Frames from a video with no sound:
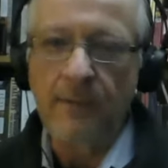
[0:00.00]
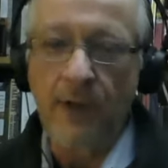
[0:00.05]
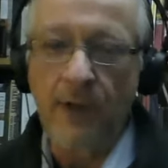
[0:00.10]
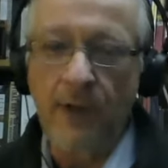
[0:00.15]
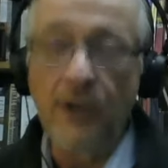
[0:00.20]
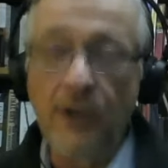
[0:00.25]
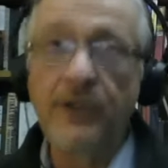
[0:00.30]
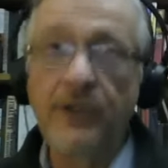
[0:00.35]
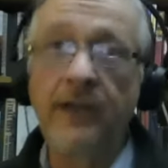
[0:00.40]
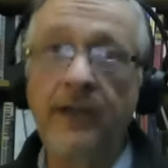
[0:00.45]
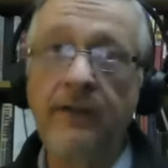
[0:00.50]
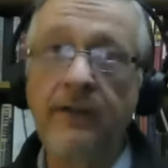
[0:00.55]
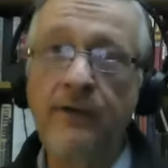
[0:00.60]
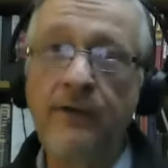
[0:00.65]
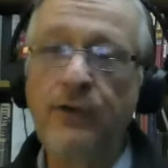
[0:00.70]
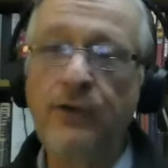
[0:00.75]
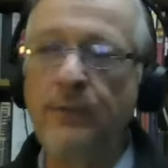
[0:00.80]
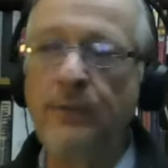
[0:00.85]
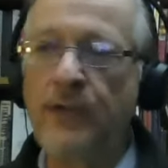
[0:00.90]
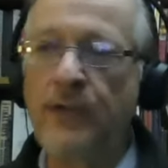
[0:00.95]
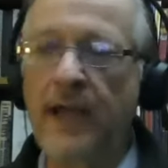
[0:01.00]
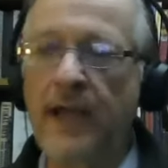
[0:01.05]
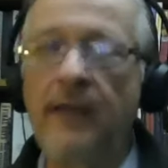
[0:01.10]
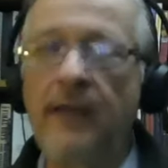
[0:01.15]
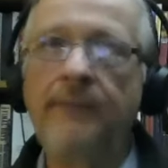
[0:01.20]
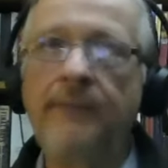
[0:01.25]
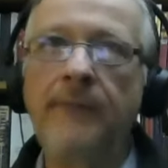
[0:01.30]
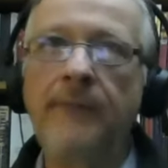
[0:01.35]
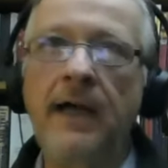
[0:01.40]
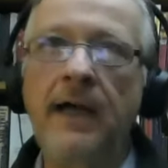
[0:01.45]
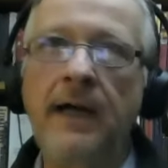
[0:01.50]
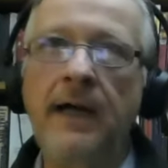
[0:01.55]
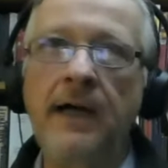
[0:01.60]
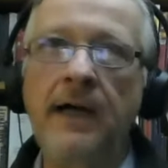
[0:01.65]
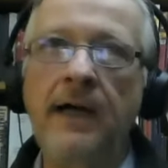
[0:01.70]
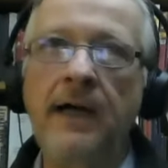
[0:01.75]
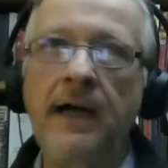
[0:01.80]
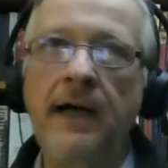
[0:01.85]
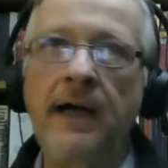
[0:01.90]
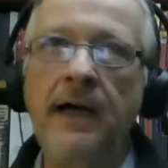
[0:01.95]
launching a YouTube channel.
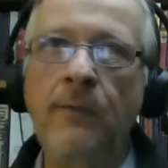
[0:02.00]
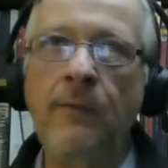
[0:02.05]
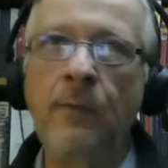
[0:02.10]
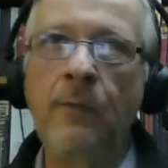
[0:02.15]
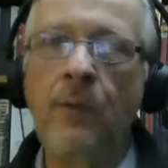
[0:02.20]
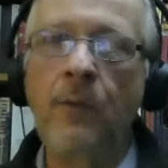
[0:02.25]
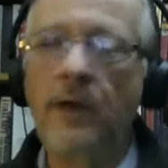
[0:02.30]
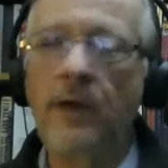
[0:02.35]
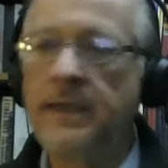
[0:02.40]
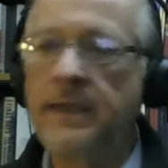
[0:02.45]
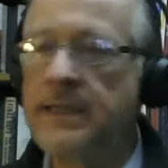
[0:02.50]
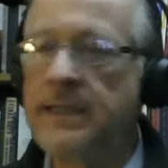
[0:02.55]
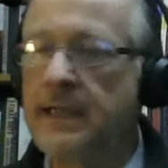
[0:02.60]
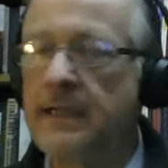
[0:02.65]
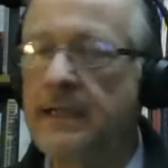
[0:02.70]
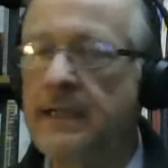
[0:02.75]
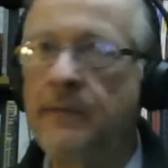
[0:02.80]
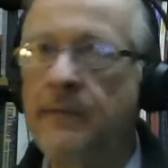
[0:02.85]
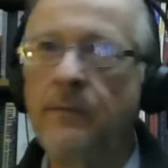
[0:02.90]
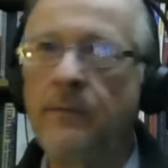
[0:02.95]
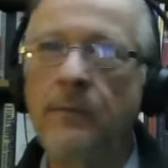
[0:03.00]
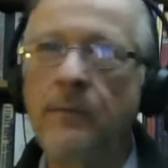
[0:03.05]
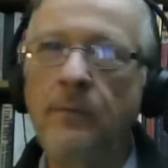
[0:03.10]
And what, uh,